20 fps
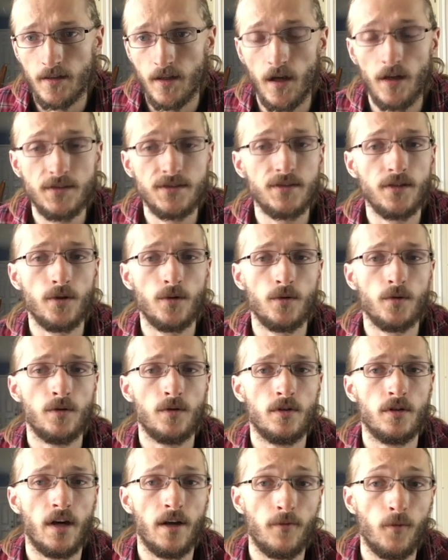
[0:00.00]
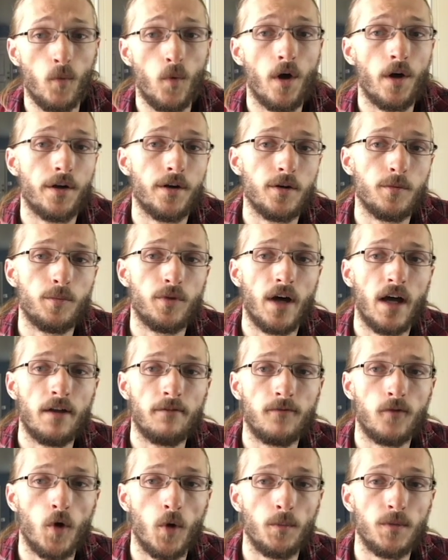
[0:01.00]
Also, I've wanted a
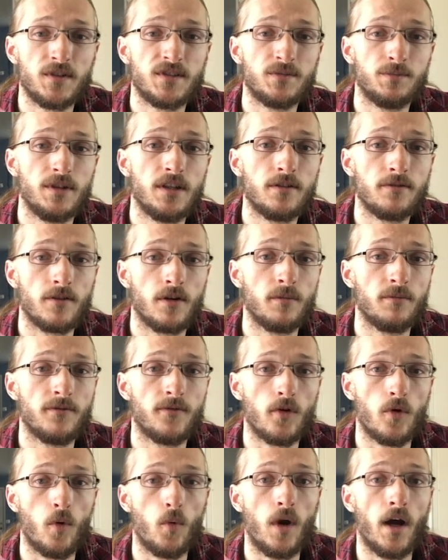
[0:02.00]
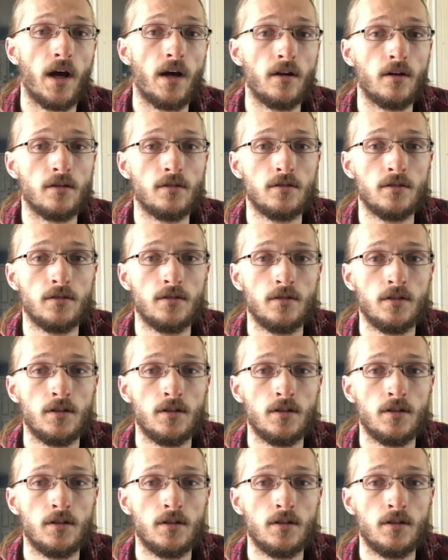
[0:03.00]
platform to speak from for a while,